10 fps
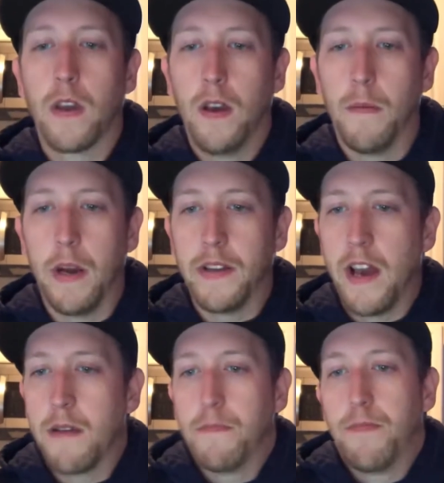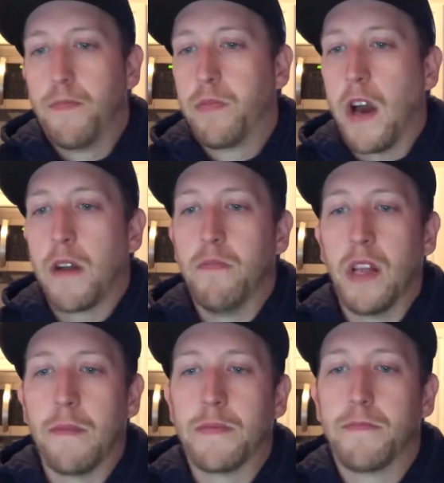my dad kind of
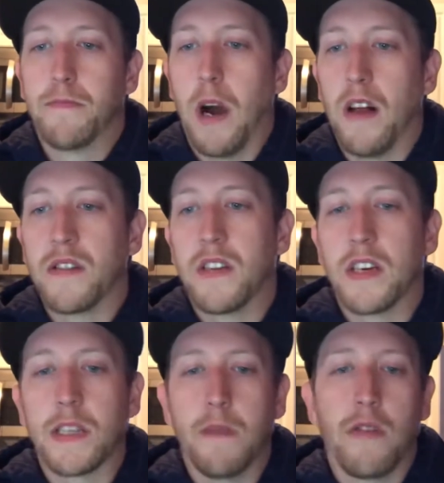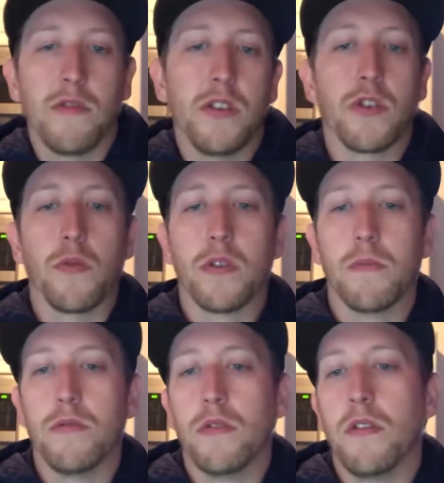blamed politics. I'm not really sure what to
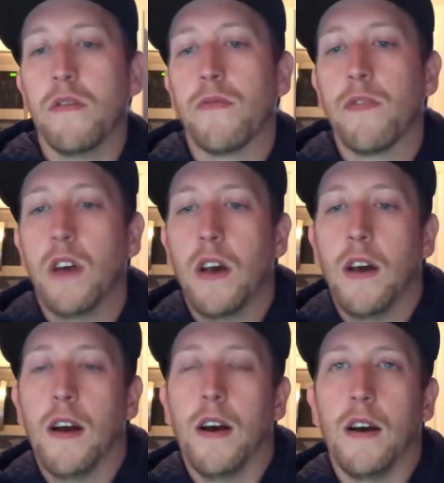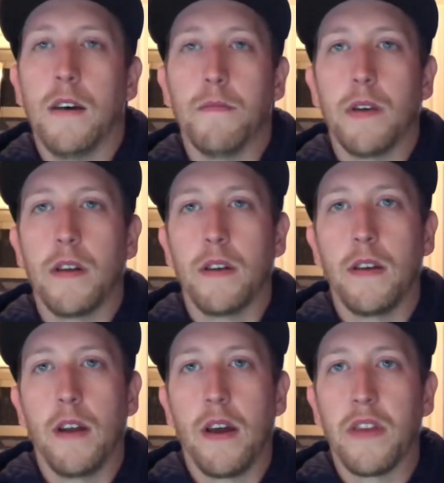believe, uh, but I, uh, you
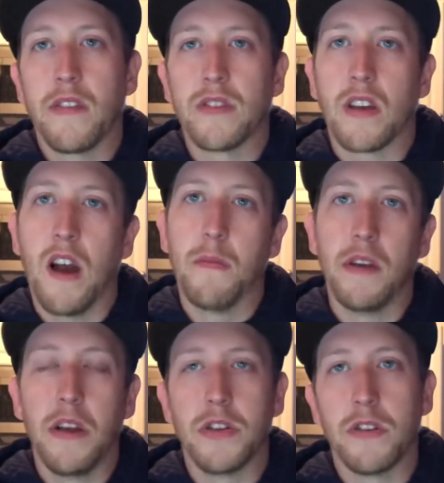know, I, think it was a combination